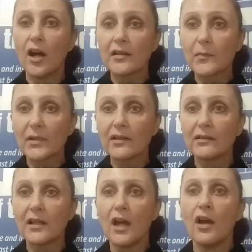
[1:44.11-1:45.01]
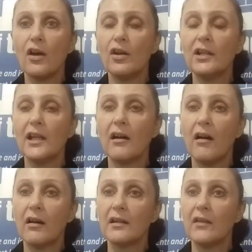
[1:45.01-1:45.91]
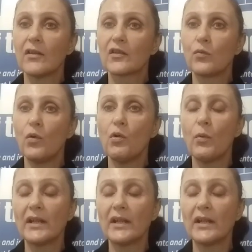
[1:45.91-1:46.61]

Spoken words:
Hospital earlier on in this war,